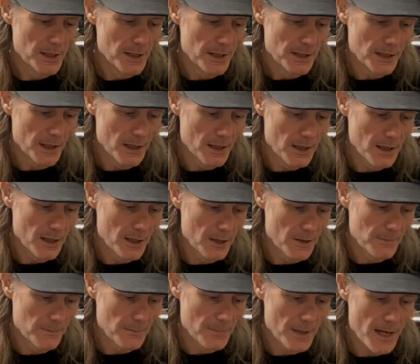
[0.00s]

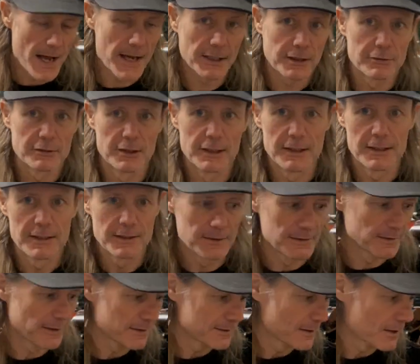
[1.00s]
accurately
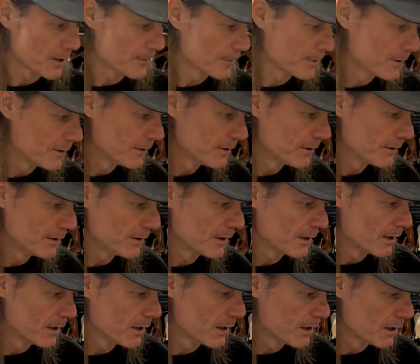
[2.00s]
set up
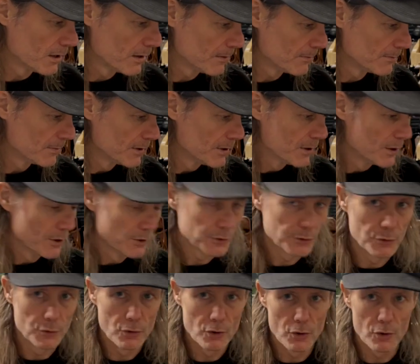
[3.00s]

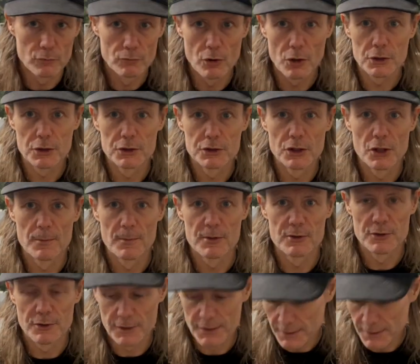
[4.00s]
your rocker geometry